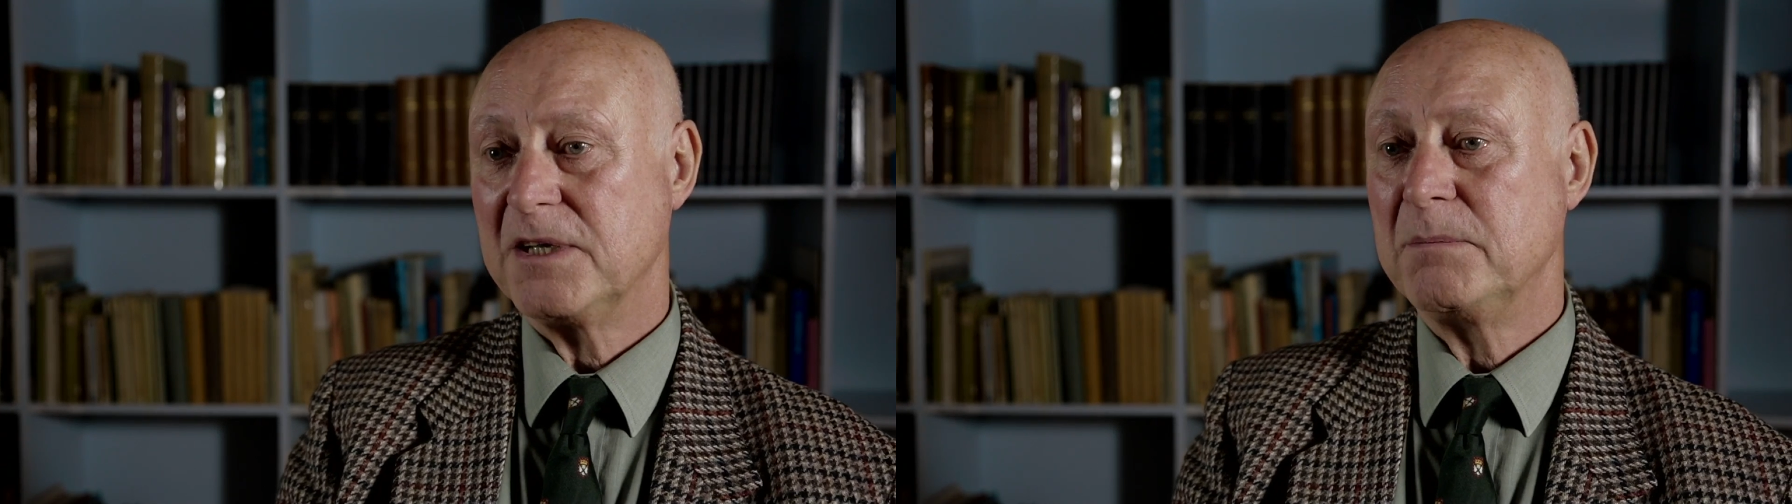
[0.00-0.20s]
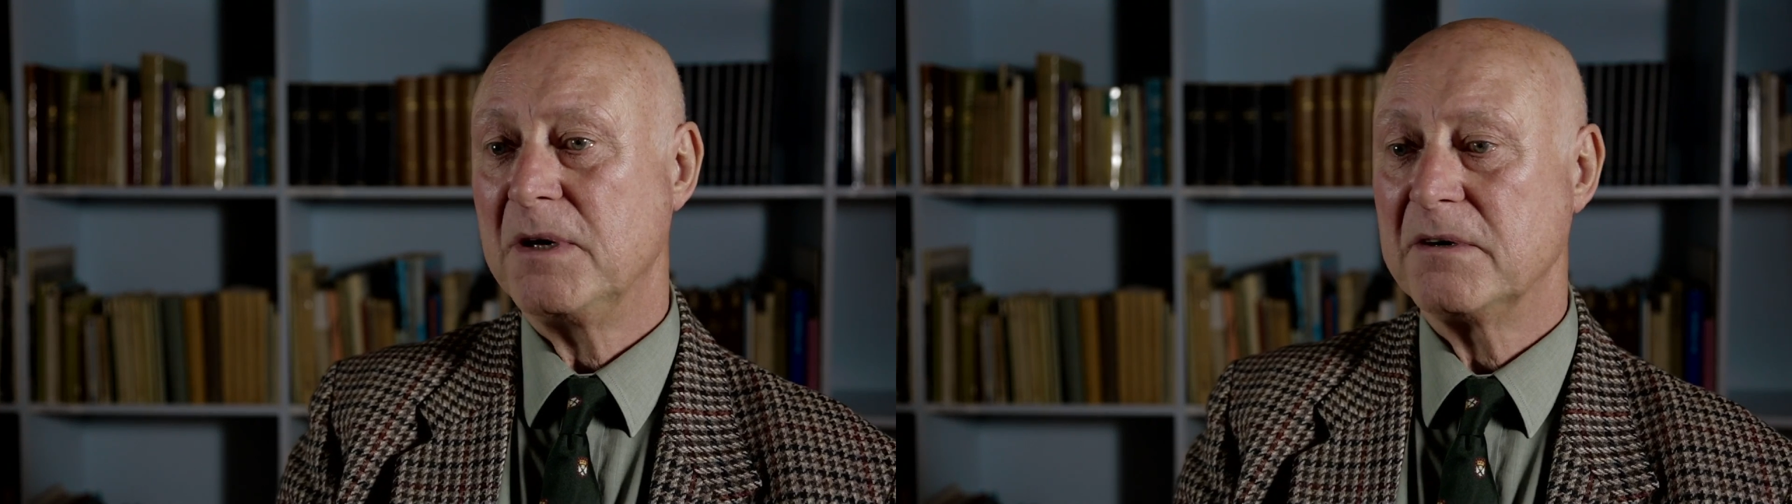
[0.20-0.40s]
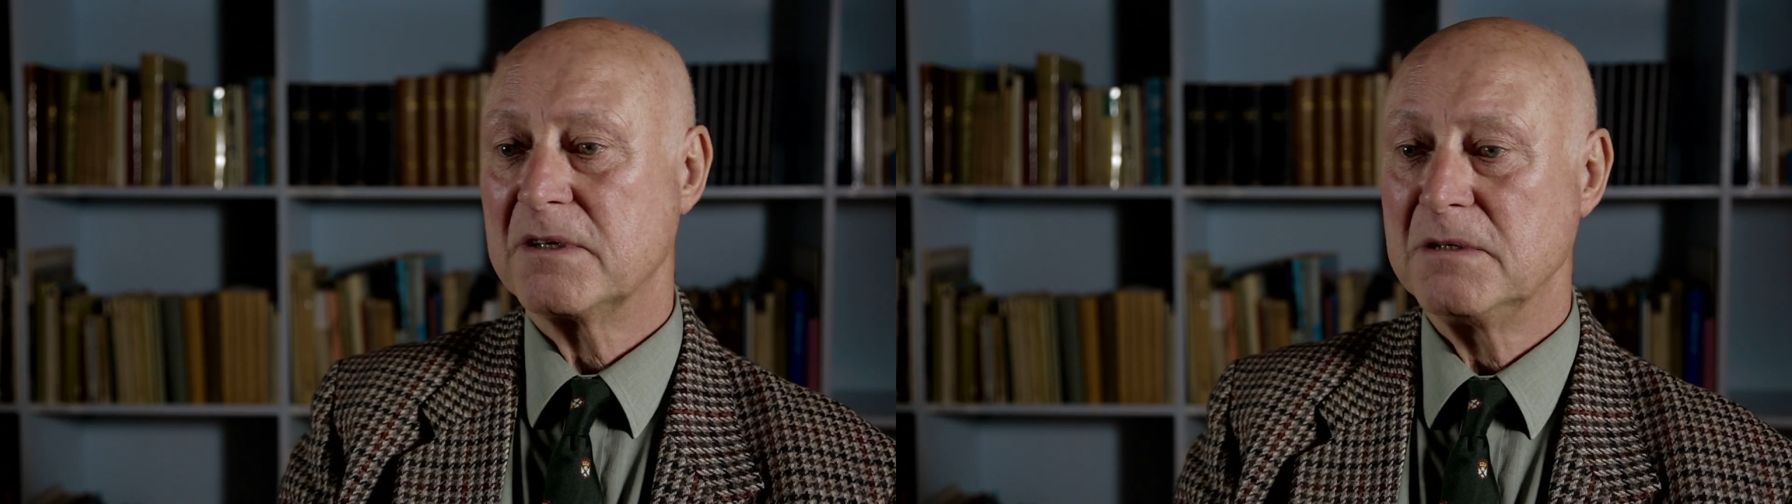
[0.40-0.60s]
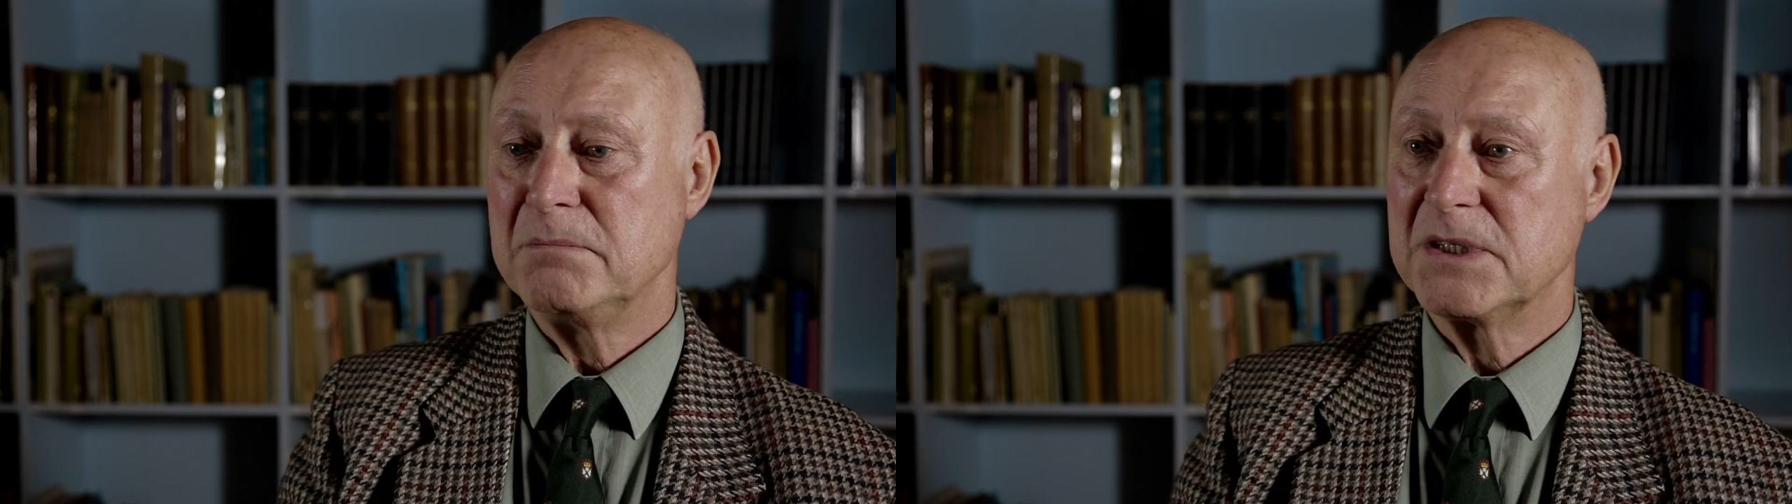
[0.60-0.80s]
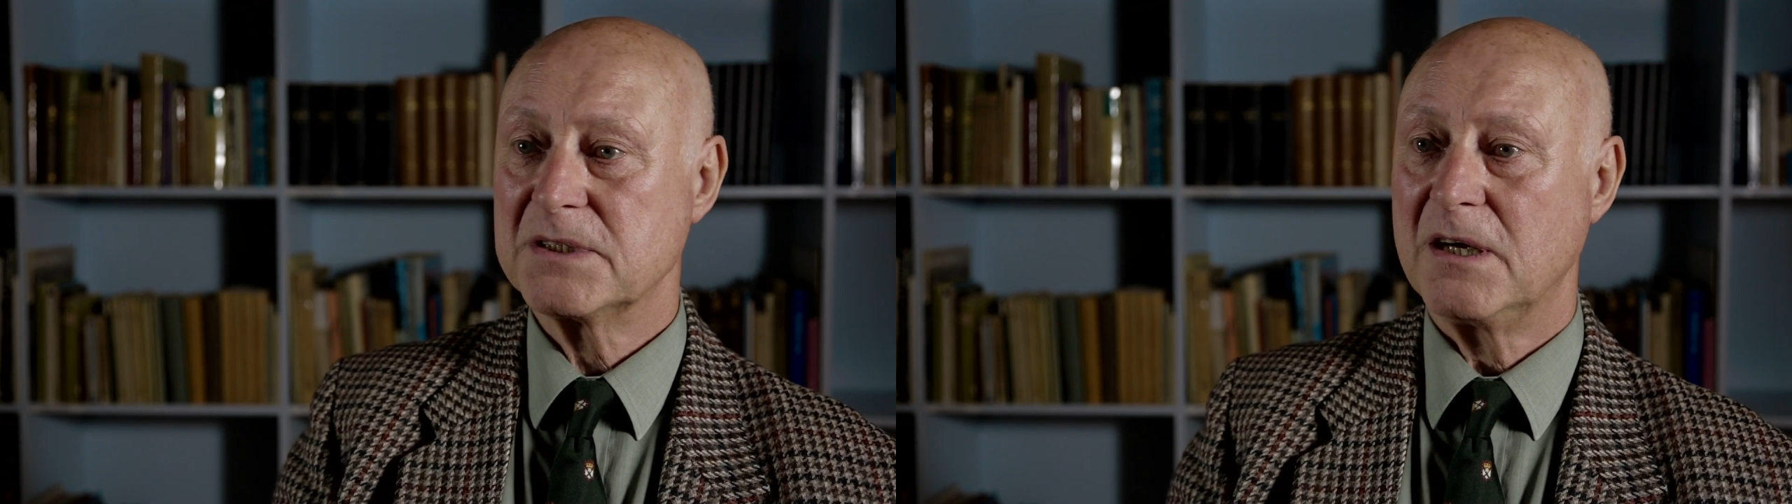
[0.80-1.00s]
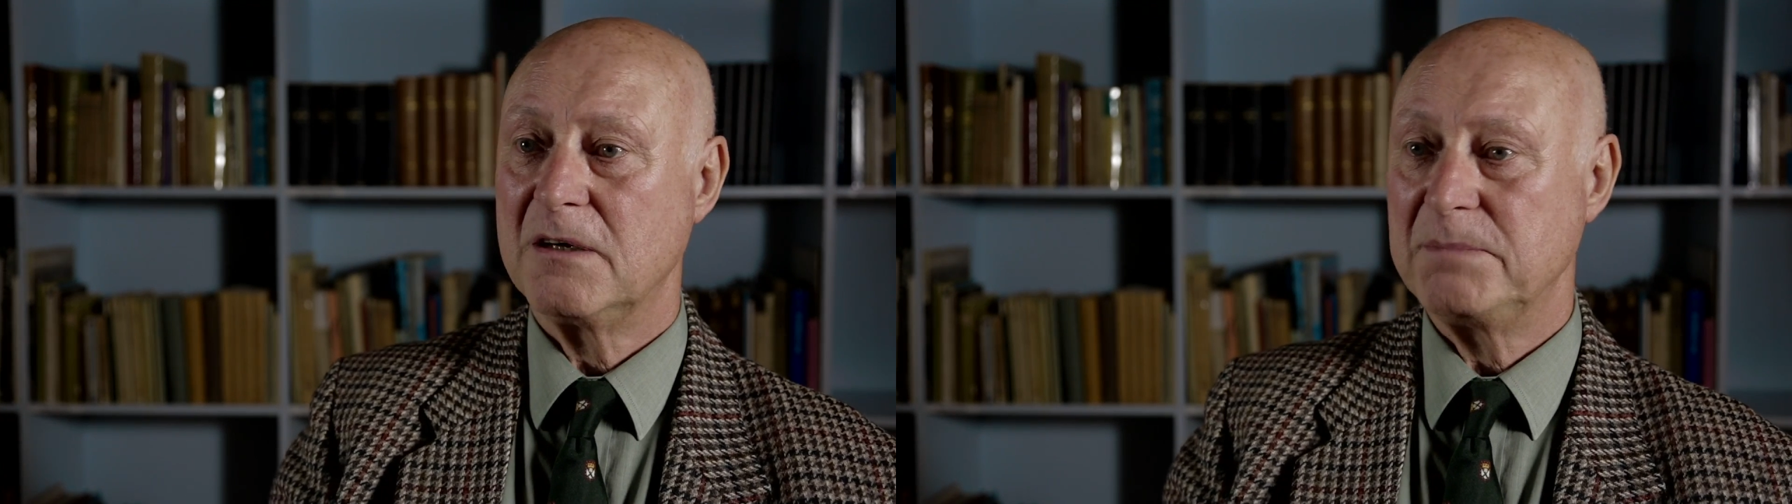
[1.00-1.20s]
the American missile